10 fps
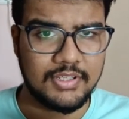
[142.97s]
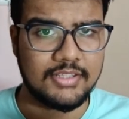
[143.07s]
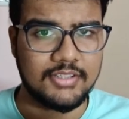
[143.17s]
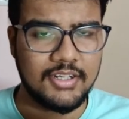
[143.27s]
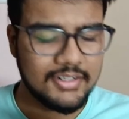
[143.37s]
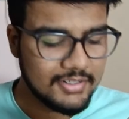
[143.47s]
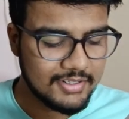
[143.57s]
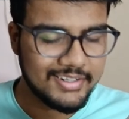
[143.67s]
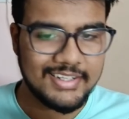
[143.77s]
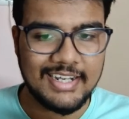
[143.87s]
Is it?
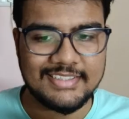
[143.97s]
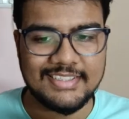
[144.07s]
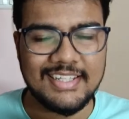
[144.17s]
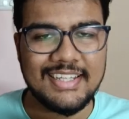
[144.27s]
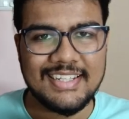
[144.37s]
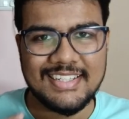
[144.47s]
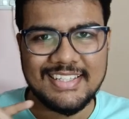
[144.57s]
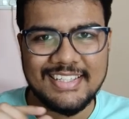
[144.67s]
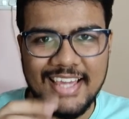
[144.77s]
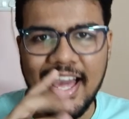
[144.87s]
Let's see.
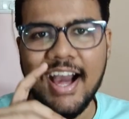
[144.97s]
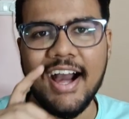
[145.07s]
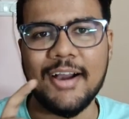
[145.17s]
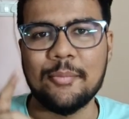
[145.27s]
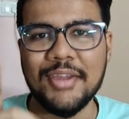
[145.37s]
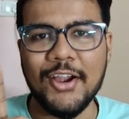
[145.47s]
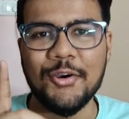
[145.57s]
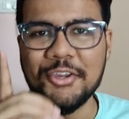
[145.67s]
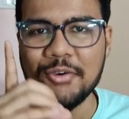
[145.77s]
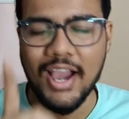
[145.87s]
Yeah,
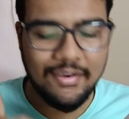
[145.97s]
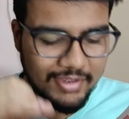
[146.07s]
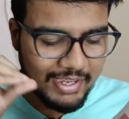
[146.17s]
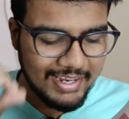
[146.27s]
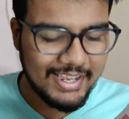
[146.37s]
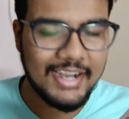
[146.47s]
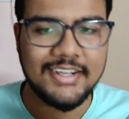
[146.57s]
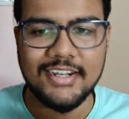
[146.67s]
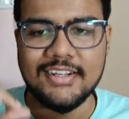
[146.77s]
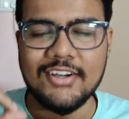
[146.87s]
bingo, you have
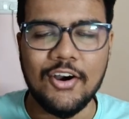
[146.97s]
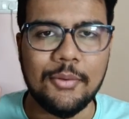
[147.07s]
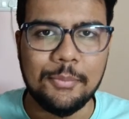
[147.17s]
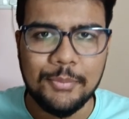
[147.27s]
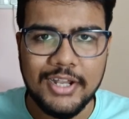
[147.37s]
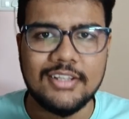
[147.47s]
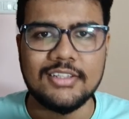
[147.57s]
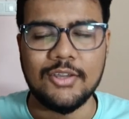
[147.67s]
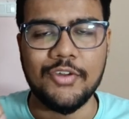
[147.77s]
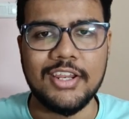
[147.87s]
corrected or picked
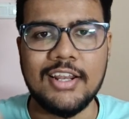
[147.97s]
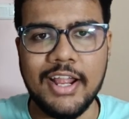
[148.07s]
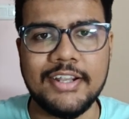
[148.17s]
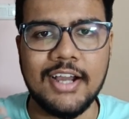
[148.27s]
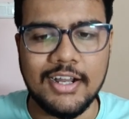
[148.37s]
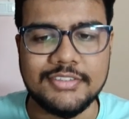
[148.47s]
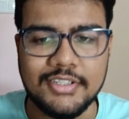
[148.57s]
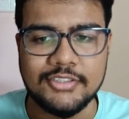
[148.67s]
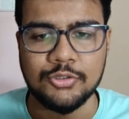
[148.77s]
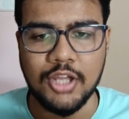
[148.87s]
the very right
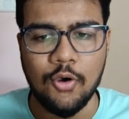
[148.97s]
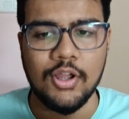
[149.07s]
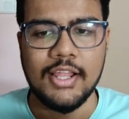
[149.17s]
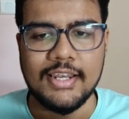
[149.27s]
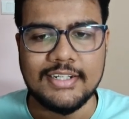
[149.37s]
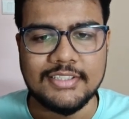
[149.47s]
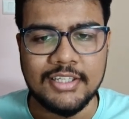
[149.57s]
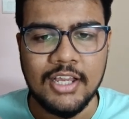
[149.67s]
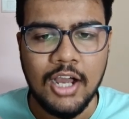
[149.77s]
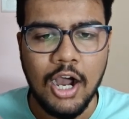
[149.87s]
answer. So now, let's
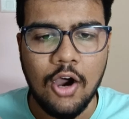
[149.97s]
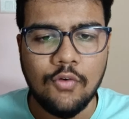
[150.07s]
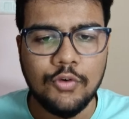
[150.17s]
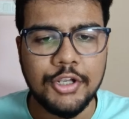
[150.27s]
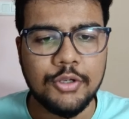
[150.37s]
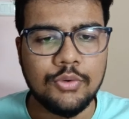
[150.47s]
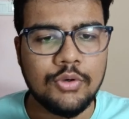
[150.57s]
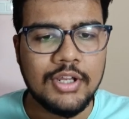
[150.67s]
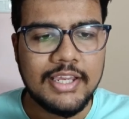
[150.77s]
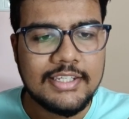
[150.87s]
see. How would
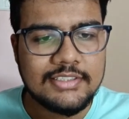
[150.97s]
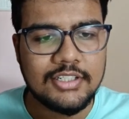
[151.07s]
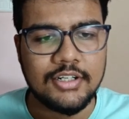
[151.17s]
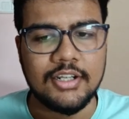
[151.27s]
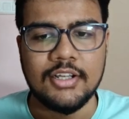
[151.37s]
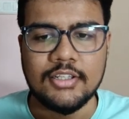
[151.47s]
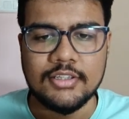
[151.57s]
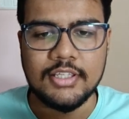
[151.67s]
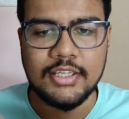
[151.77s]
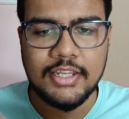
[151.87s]
you insert
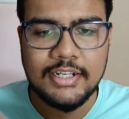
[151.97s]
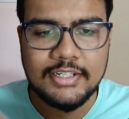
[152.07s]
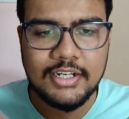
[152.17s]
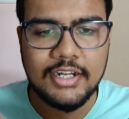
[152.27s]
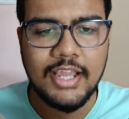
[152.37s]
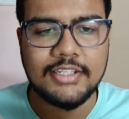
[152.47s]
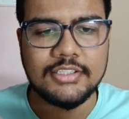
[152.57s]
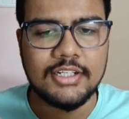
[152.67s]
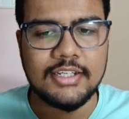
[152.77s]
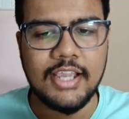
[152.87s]
the
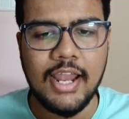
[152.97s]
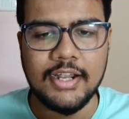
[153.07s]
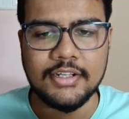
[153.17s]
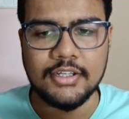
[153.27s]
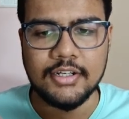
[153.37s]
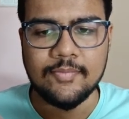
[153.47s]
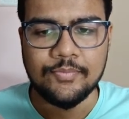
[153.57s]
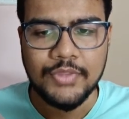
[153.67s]
international character